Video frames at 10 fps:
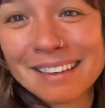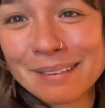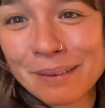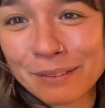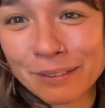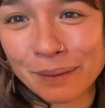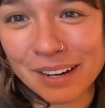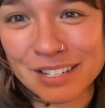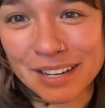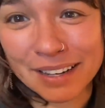you all for
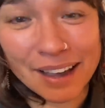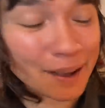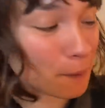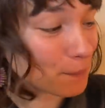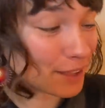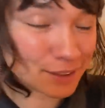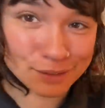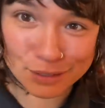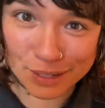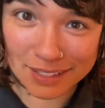watching. I hope that you
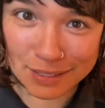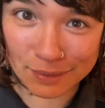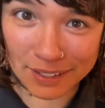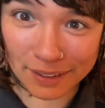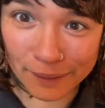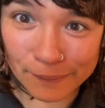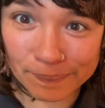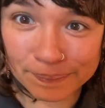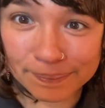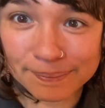enjoyed this video.
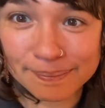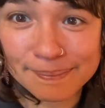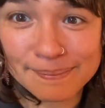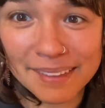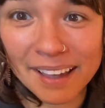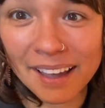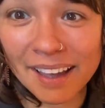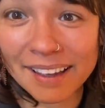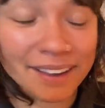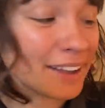
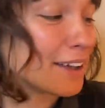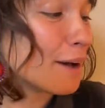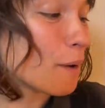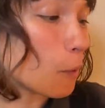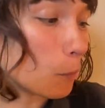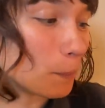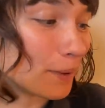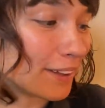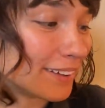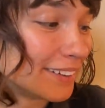I hope
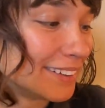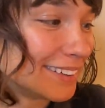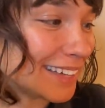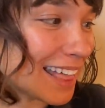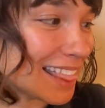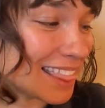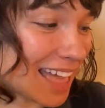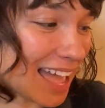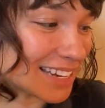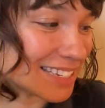
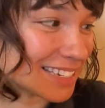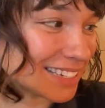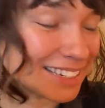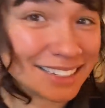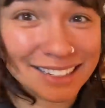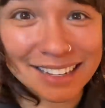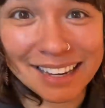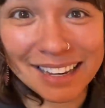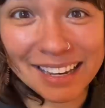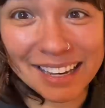that
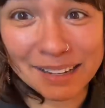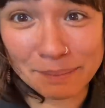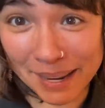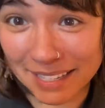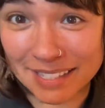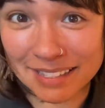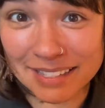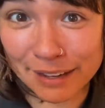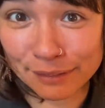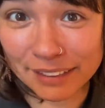it makes it
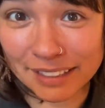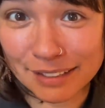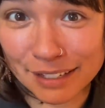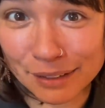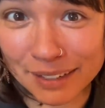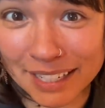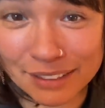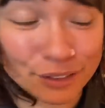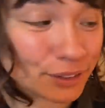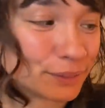safely to you,
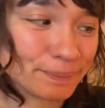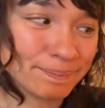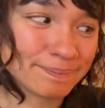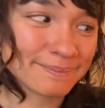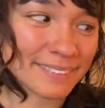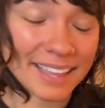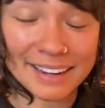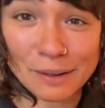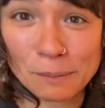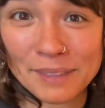Andrew, and I
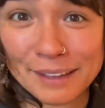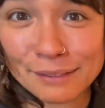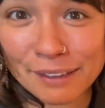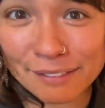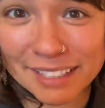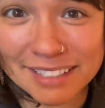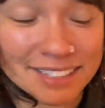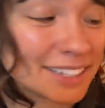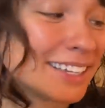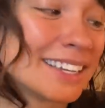hope that you love it,
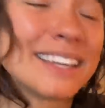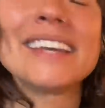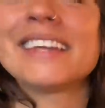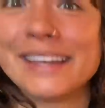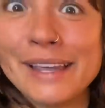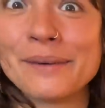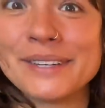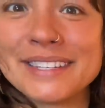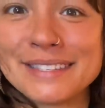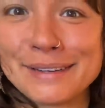and I can't
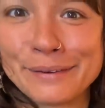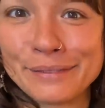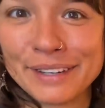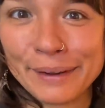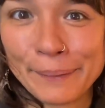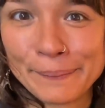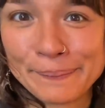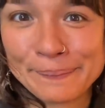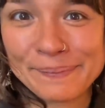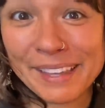wait to see your video.
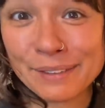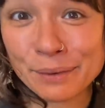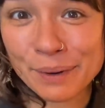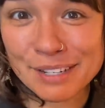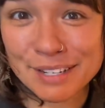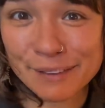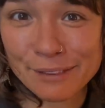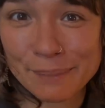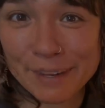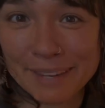Thanks for watching,
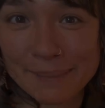everybody.